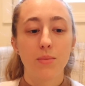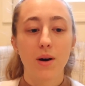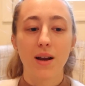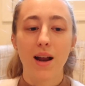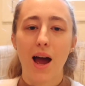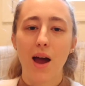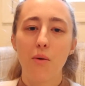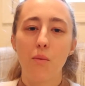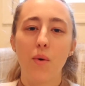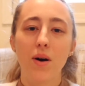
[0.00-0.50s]
But
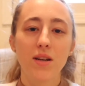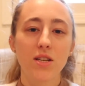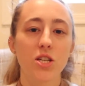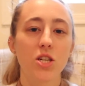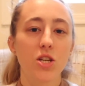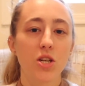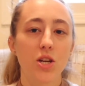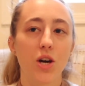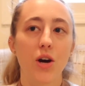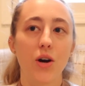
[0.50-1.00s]
I want
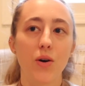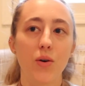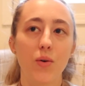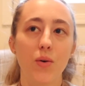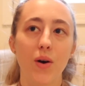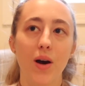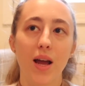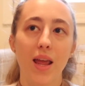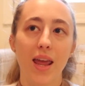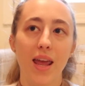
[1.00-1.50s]
to
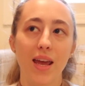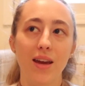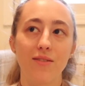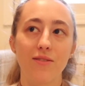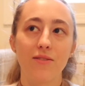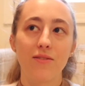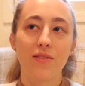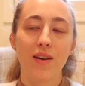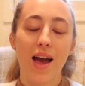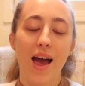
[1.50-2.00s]
know
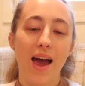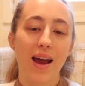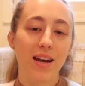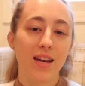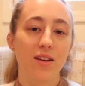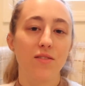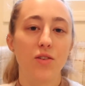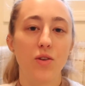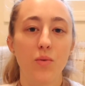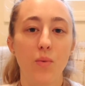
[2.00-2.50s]
if
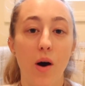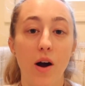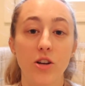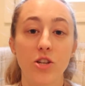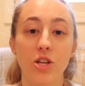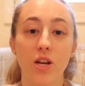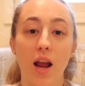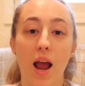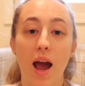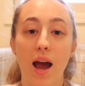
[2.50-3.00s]
any of you
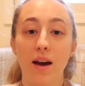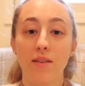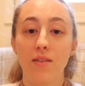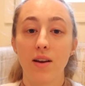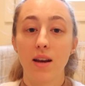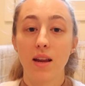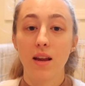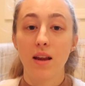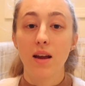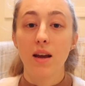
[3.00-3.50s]
watching have
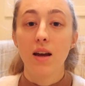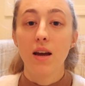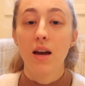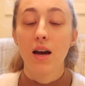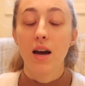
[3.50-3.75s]
any